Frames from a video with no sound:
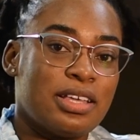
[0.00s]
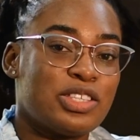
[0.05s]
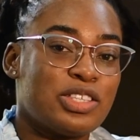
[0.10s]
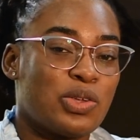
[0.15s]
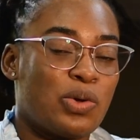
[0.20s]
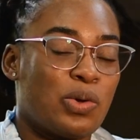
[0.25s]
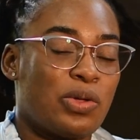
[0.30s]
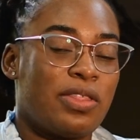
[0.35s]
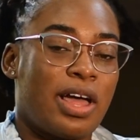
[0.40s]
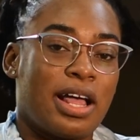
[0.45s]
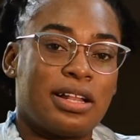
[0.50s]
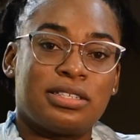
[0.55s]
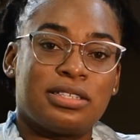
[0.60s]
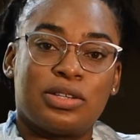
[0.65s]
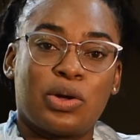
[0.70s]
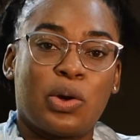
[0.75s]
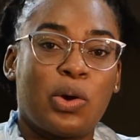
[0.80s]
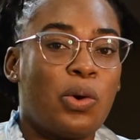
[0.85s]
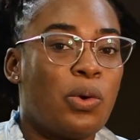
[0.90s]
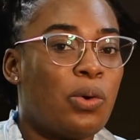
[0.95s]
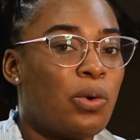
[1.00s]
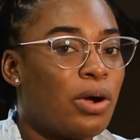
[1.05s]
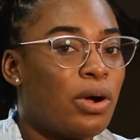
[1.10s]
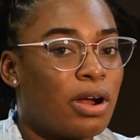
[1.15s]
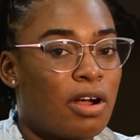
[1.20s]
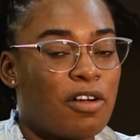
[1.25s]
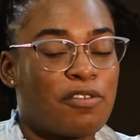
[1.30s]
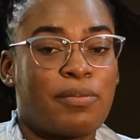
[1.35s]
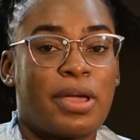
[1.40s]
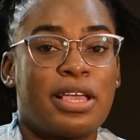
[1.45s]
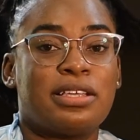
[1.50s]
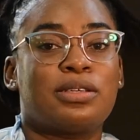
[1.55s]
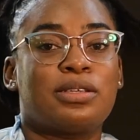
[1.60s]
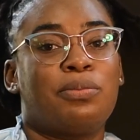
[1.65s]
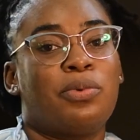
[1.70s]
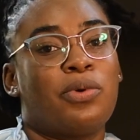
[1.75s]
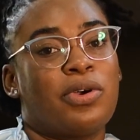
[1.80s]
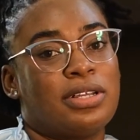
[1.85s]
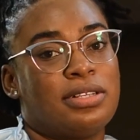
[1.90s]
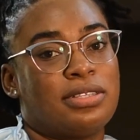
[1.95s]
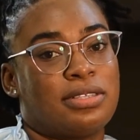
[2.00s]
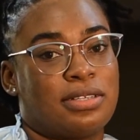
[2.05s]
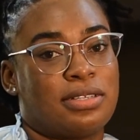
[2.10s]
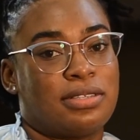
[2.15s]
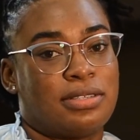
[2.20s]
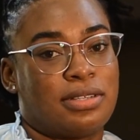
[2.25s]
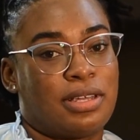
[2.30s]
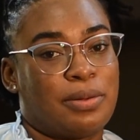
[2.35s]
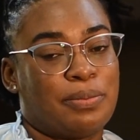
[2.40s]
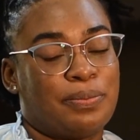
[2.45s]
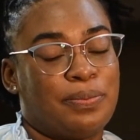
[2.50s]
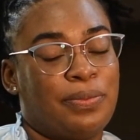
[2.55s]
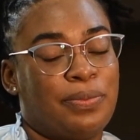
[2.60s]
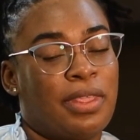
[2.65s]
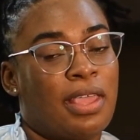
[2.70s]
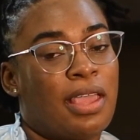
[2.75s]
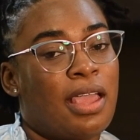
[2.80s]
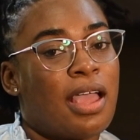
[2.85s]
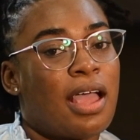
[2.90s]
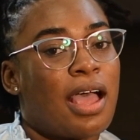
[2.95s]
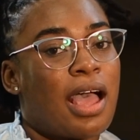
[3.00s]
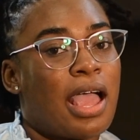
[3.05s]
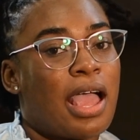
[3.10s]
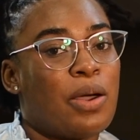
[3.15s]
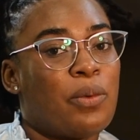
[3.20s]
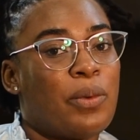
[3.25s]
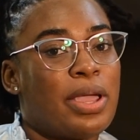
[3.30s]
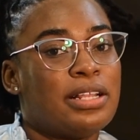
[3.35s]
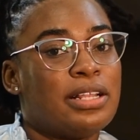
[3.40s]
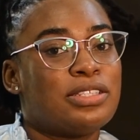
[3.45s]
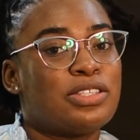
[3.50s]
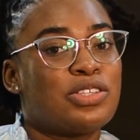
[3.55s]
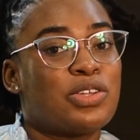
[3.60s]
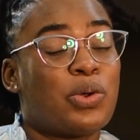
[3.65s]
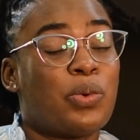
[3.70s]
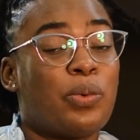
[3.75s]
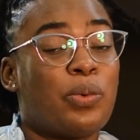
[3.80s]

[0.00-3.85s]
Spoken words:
So that's the core of my support system. I went to the